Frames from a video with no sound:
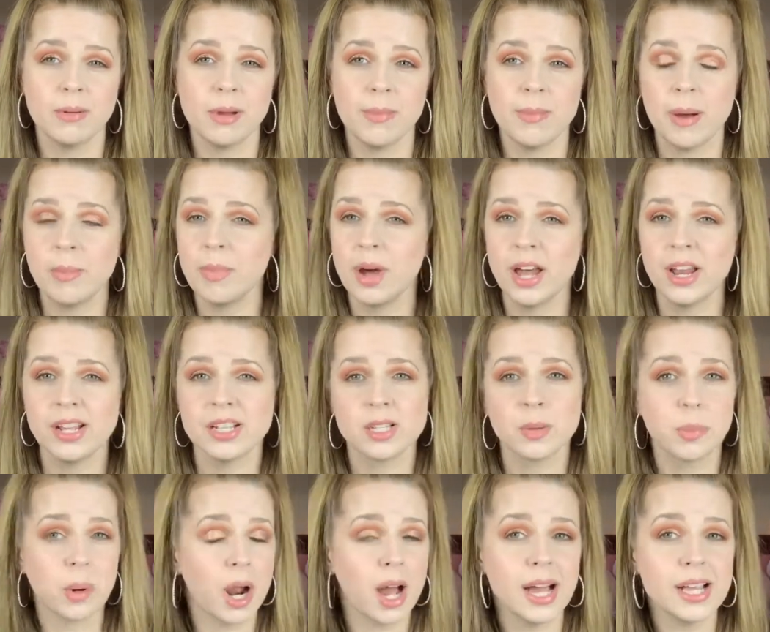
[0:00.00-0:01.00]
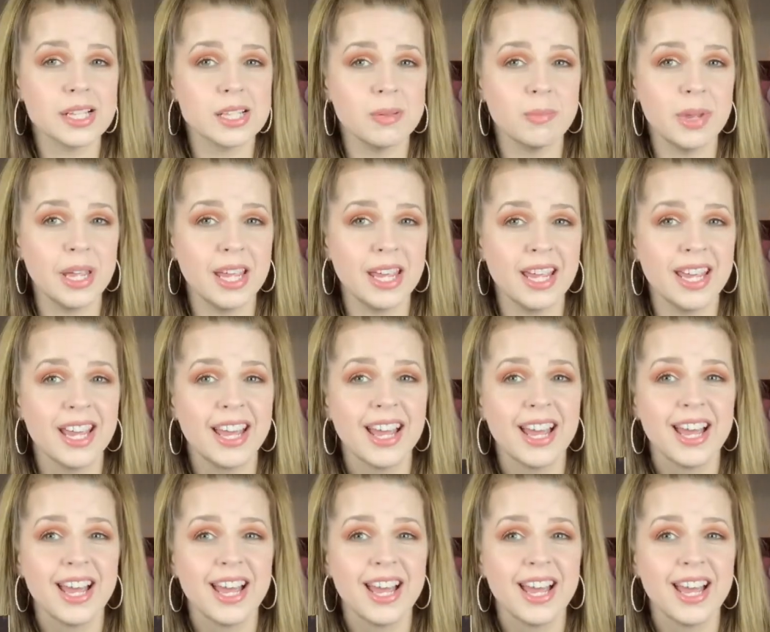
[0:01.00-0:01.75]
My mom kind of surprised me.